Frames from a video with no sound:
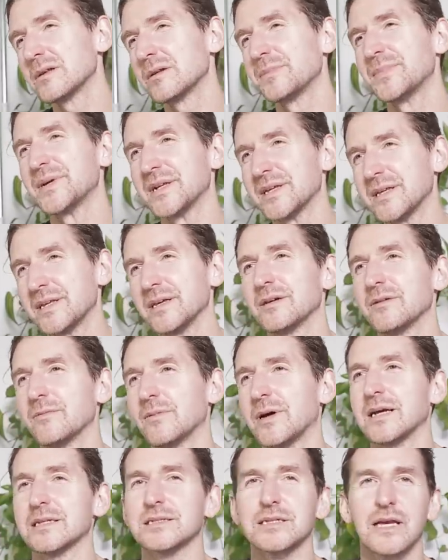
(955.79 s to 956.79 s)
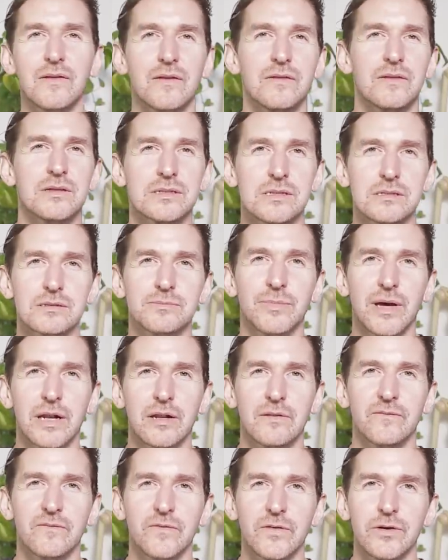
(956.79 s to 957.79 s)
little bit of guilt when I say that this isn't
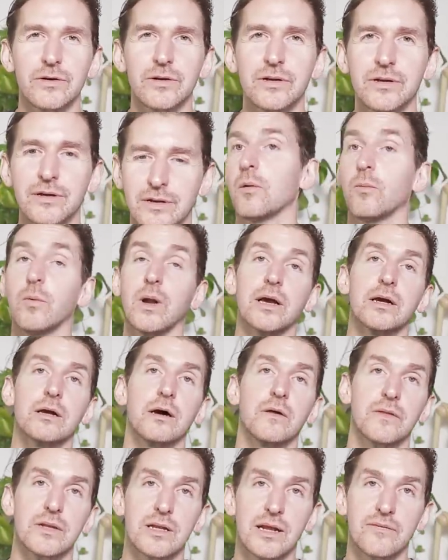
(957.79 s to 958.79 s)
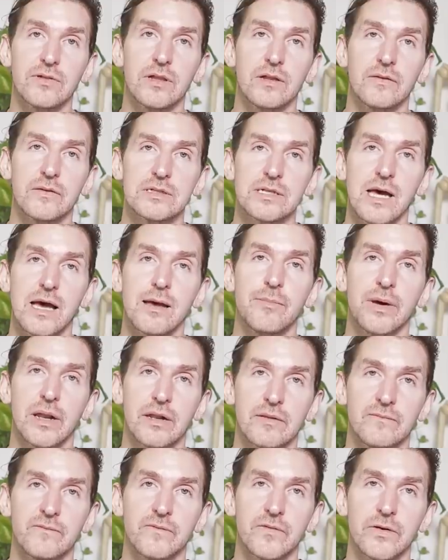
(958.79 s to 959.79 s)
better than food, when I called The Devil All the Time
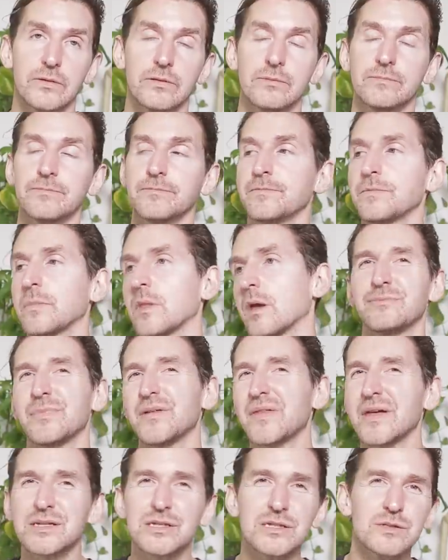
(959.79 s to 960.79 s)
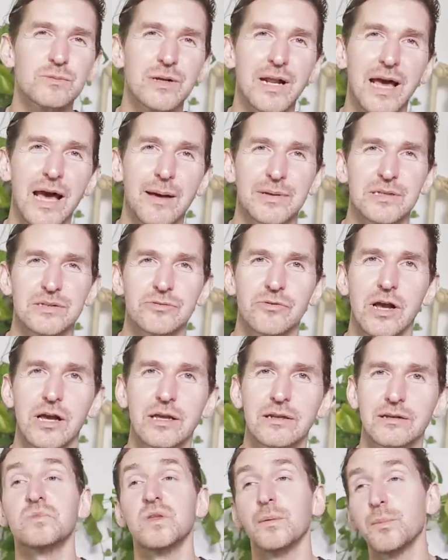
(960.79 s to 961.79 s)
better than food. But that's just what happens,
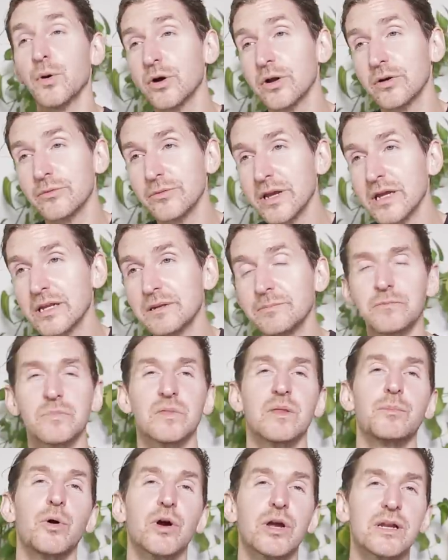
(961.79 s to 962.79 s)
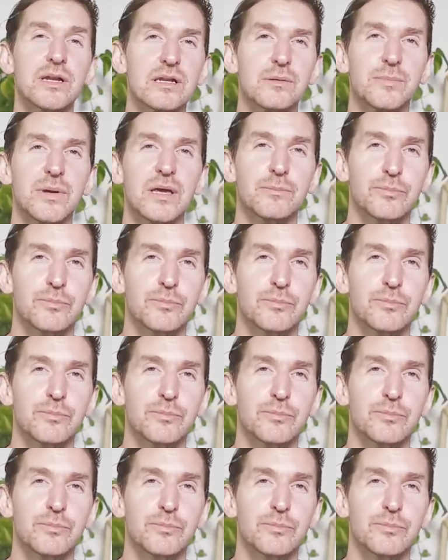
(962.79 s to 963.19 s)
right? The more you read, the more you need to be